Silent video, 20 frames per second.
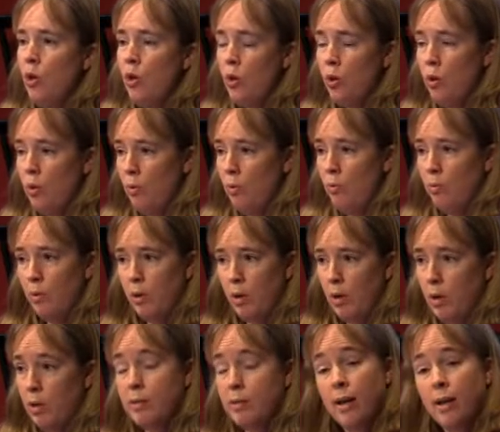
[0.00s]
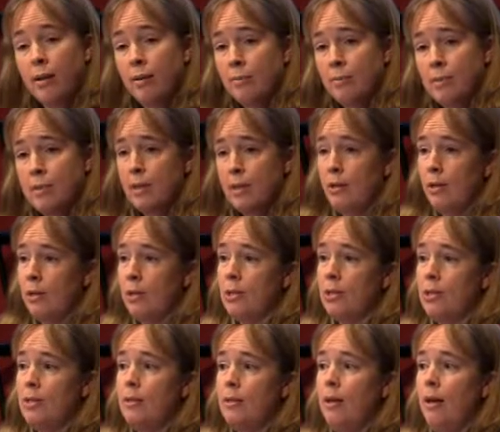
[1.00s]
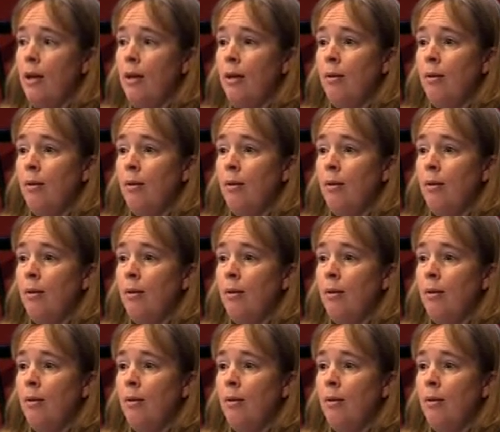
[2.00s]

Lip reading: who were asylum seekers,